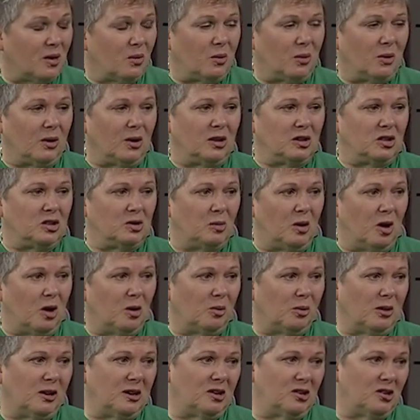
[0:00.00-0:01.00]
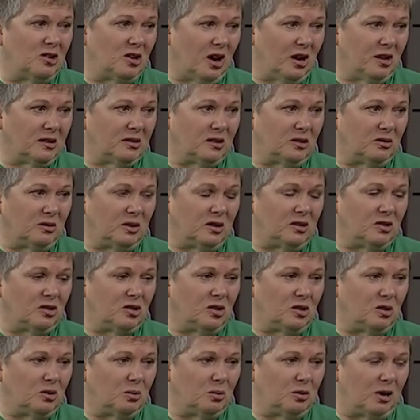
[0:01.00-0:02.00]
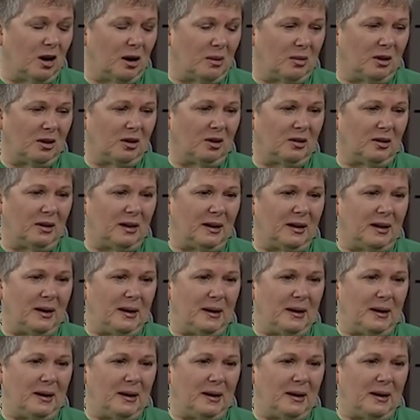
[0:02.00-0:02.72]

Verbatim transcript: We're a small breed and dachshund rescue primarily.